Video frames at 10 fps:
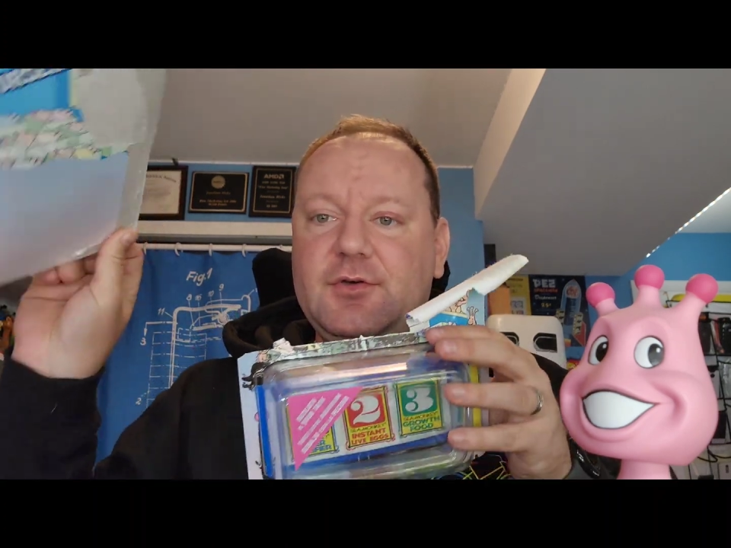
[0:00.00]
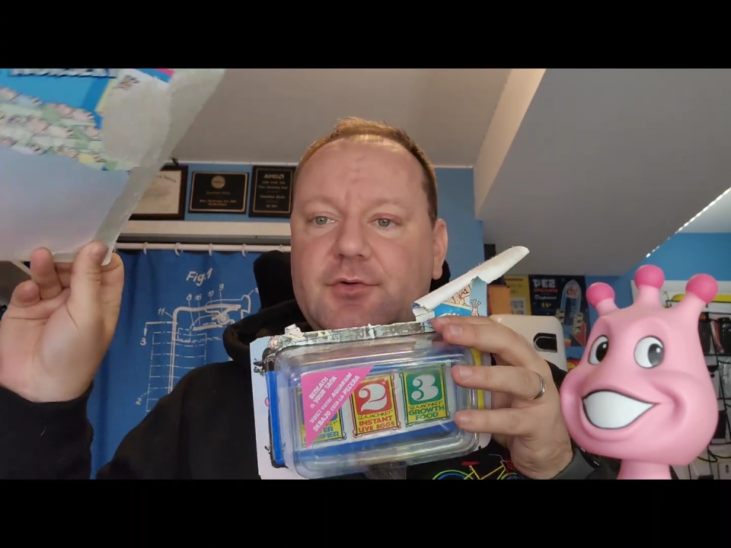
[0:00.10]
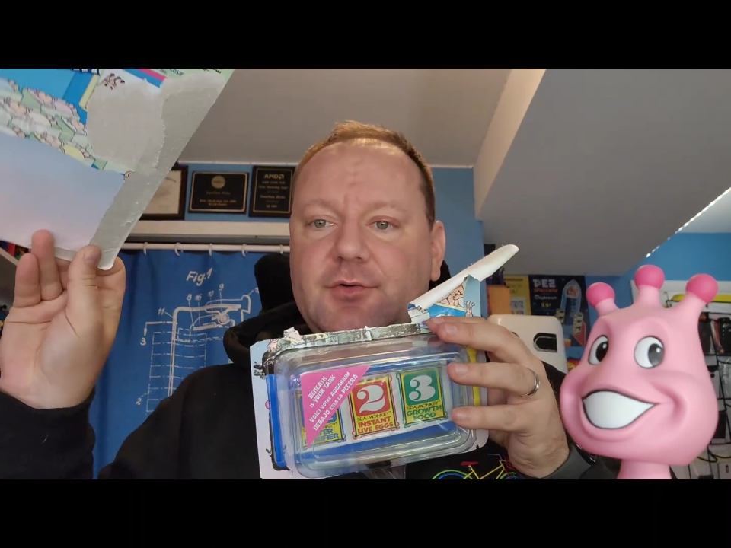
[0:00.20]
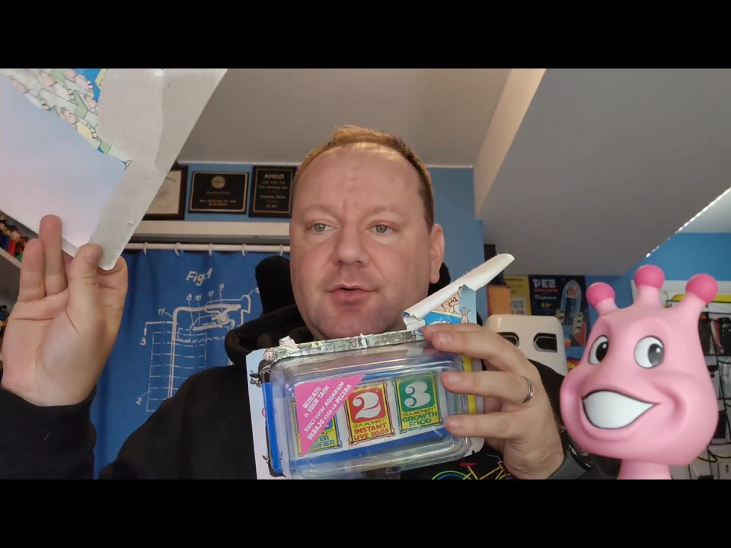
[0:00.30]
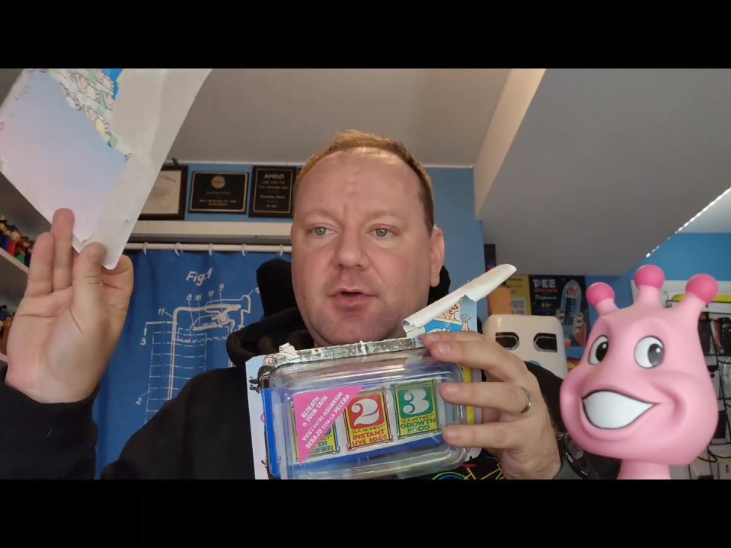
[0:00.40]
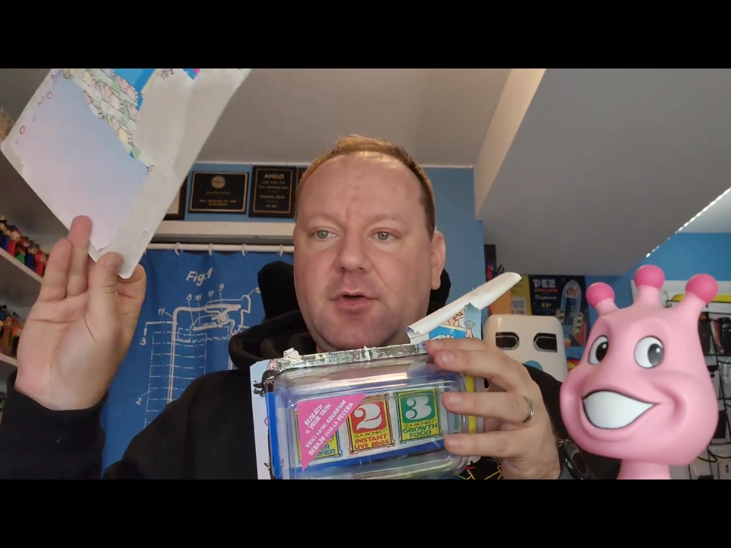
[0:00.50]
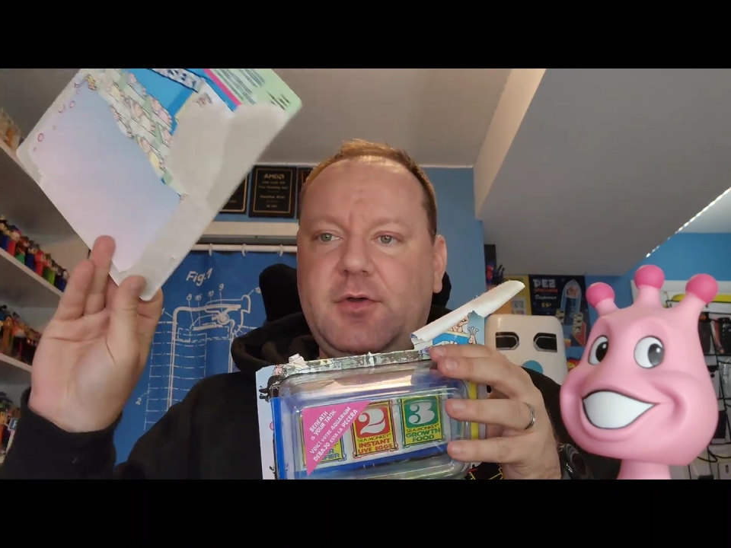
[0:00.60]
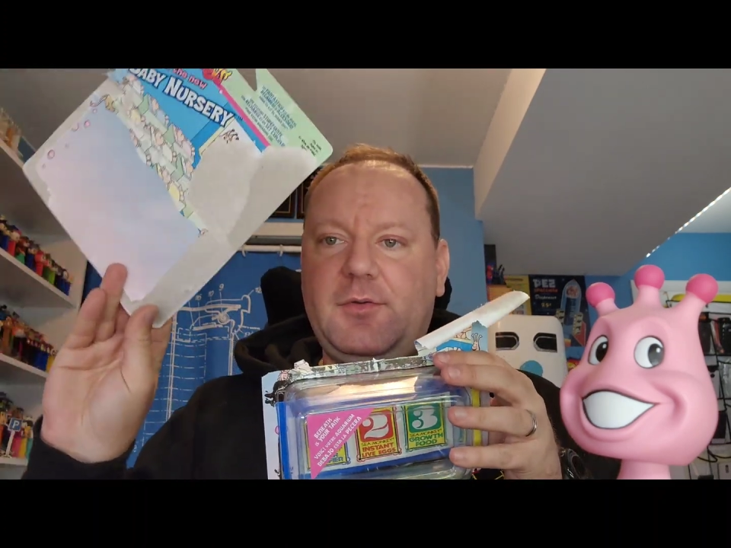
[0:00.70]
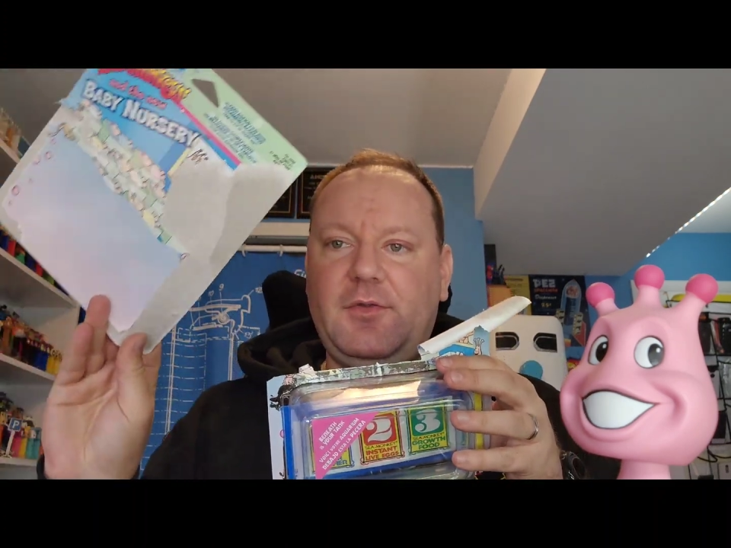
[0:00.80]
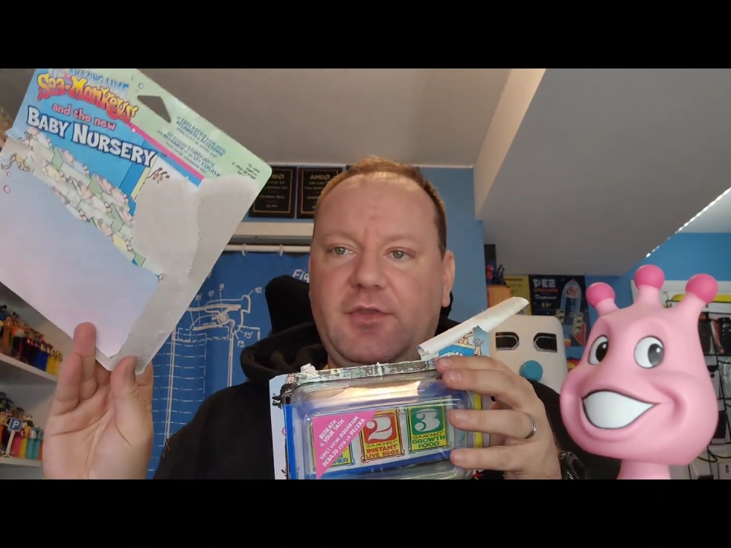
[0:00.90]
Ooh,
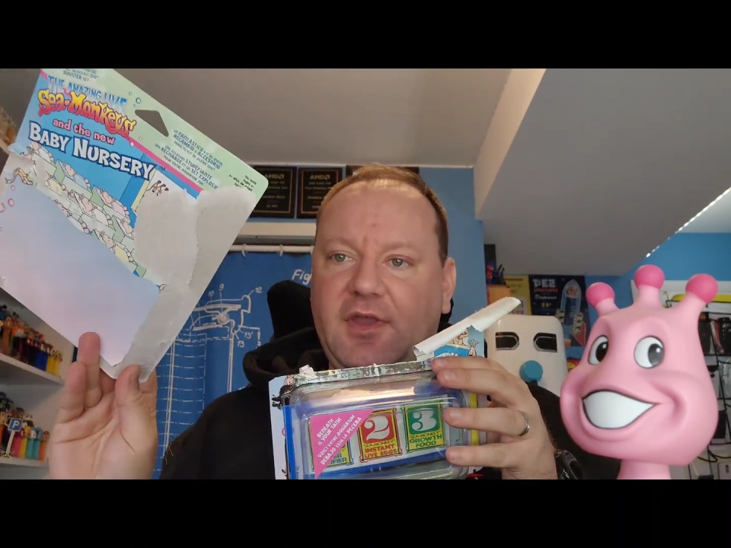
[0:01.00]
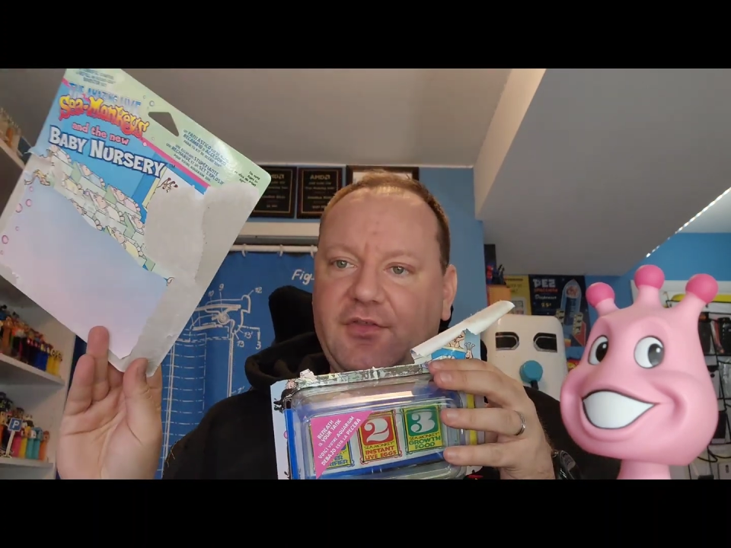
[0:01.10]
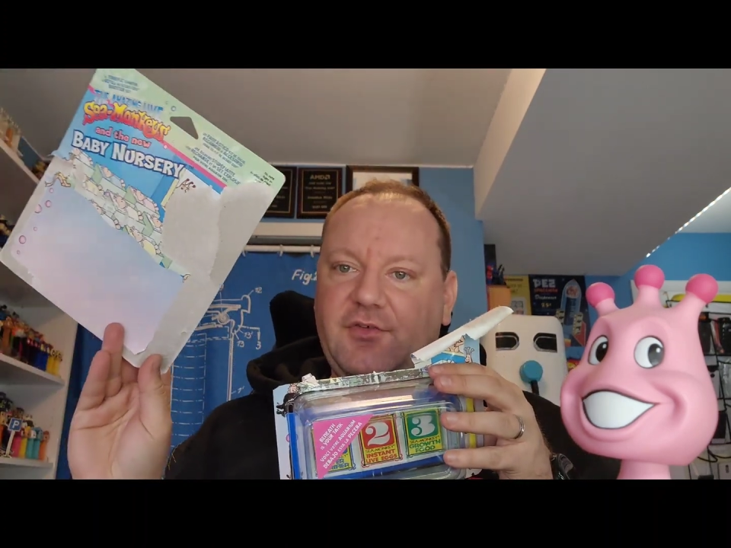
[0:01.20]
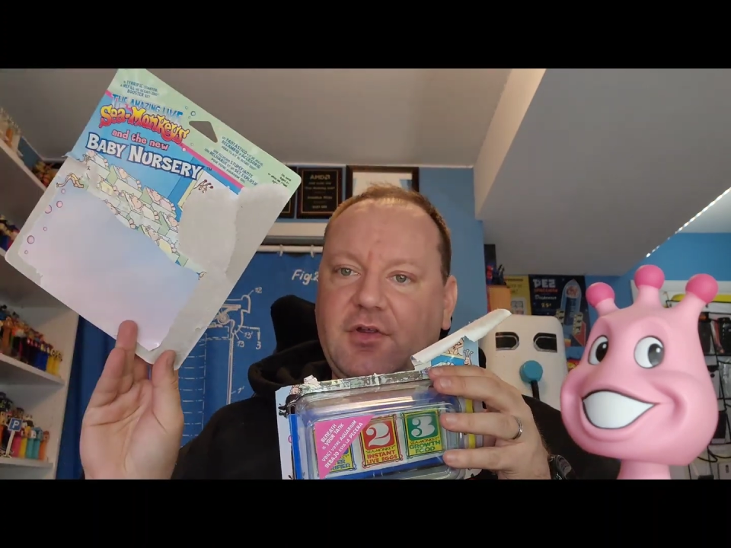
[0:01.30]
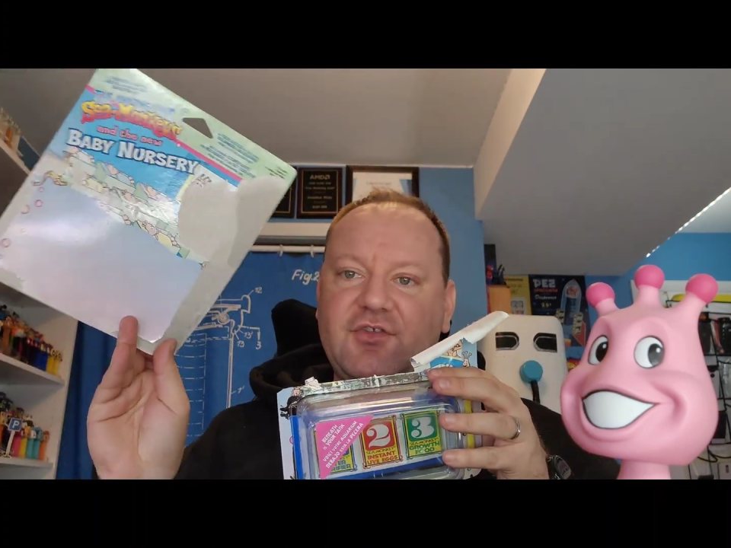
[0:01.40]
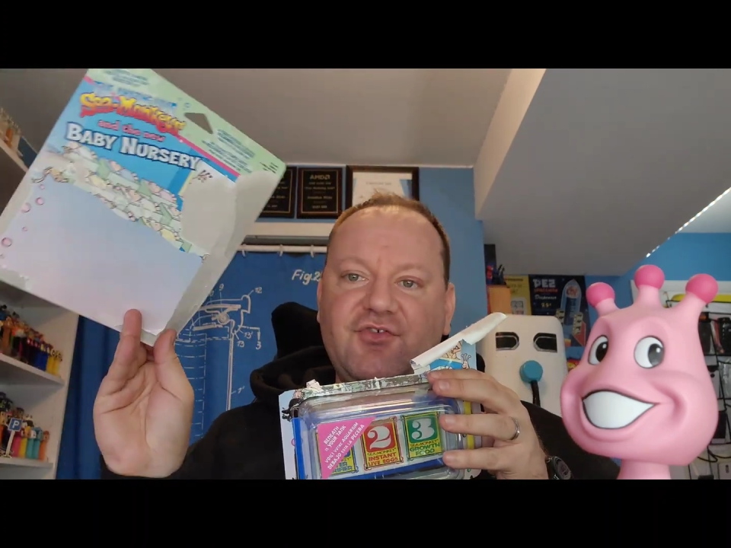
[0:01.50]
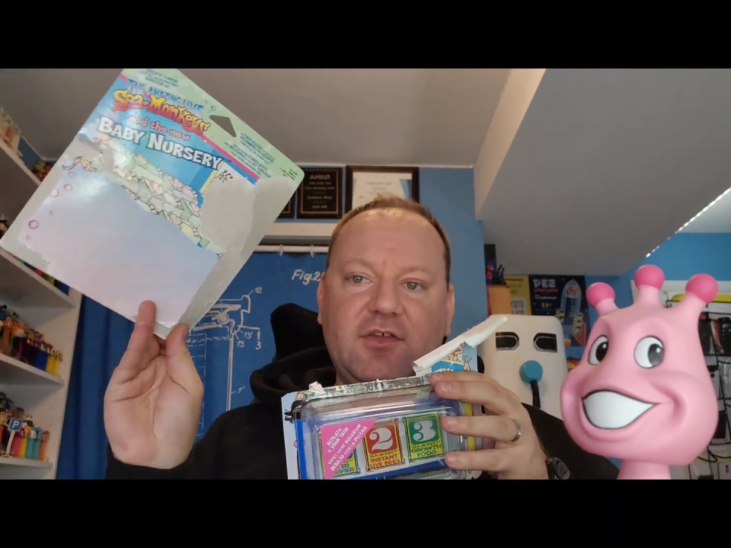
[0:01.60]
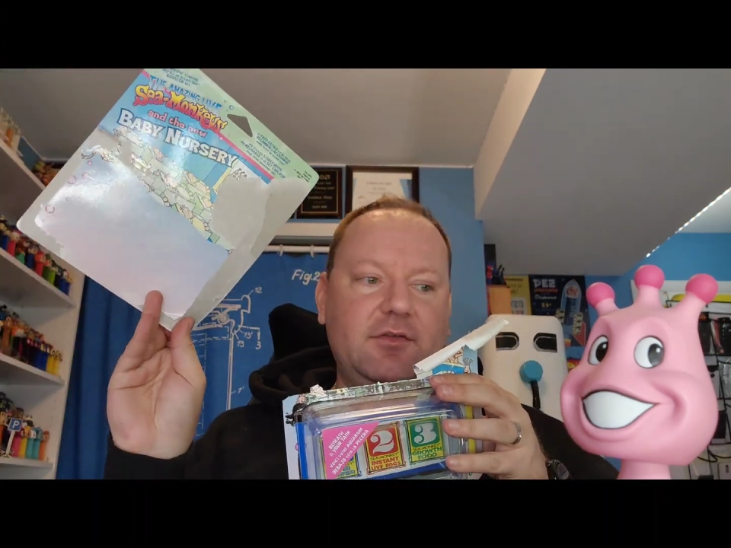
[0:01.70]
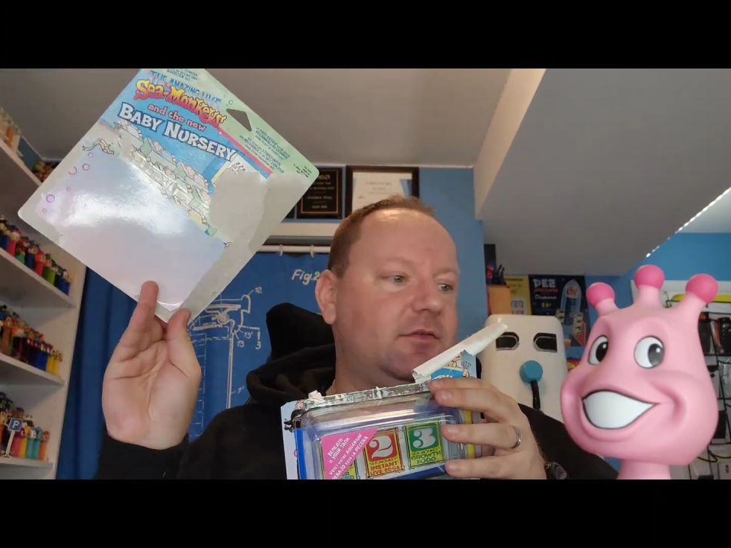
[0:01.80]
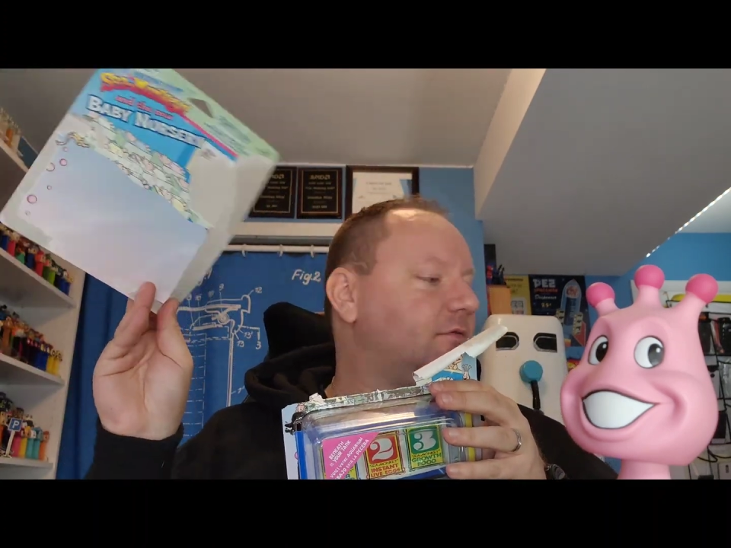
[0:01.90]
you guys
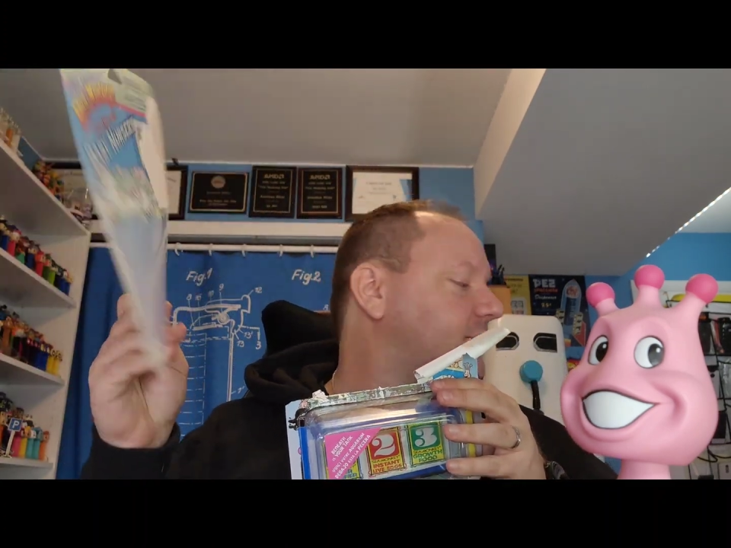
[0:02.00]
cringing?